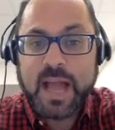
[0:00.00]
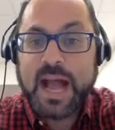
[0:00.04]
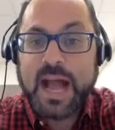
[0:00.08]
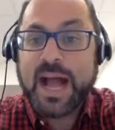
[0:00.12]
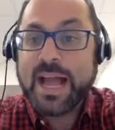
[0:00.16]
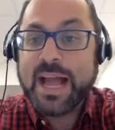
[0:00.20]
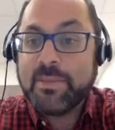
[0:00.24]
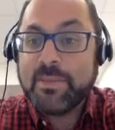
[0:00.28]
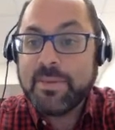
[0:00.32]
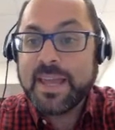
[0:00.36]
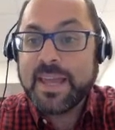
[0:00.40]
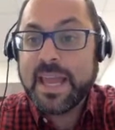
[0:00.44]

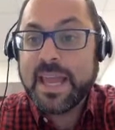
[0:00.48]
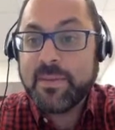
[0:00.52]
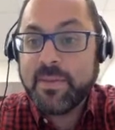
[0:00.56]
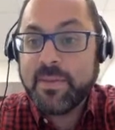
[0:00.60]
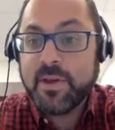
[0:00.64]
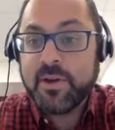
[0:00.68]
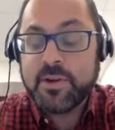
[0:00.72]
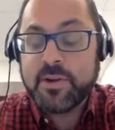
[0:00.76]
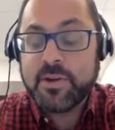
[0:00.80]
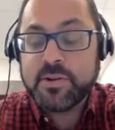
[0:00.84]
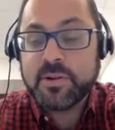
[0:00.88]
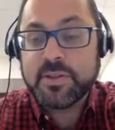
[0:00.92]
I became
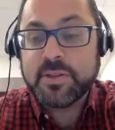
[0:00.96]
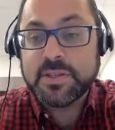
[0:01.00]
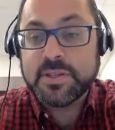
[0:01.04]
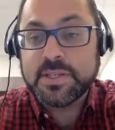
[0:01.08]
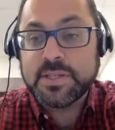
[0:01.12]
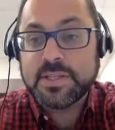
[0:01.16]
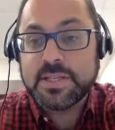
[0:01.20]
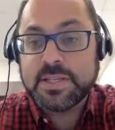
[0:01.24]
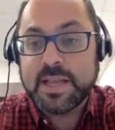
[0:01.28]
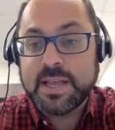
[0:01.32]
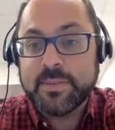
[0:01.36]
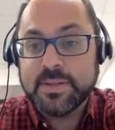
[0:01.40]
the owner of
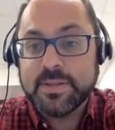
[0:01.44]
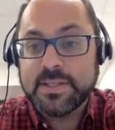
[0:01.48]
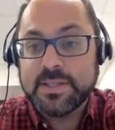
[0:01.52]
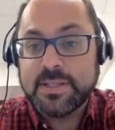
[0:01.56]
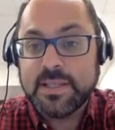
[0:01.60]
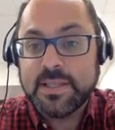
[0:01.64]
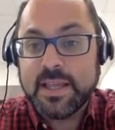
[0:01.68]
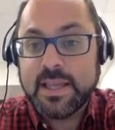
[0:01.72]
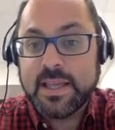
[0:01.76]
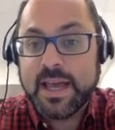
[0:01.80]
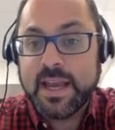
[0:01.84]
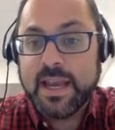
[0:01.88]
this assignment.
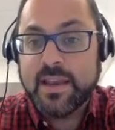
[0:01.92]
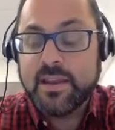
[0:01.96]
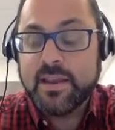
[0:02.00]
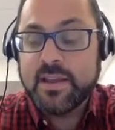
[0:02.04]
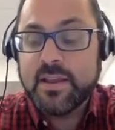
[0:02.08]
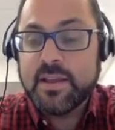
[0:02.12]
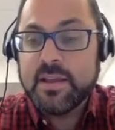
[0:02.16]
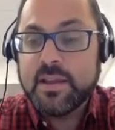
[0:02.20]
See that?